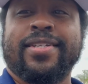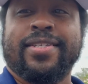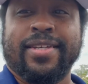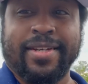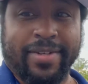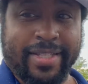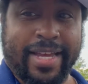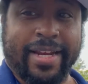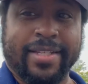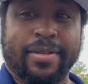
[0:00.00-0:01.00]
see what
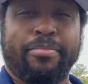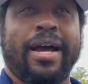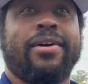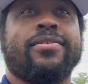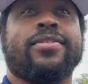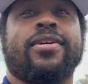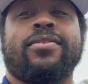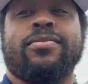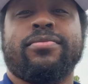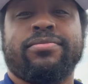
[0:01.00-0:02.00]
that is about. So
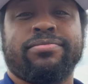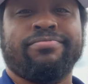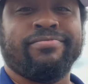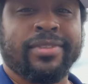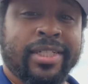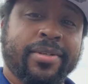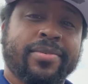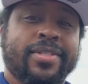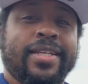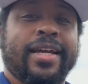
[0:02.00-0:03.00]

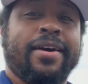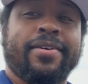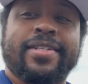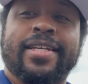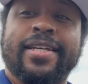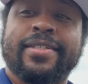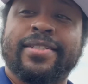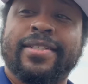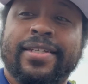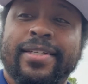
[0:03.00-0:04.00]
let's see how it
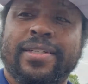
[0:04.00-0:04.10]
tastes.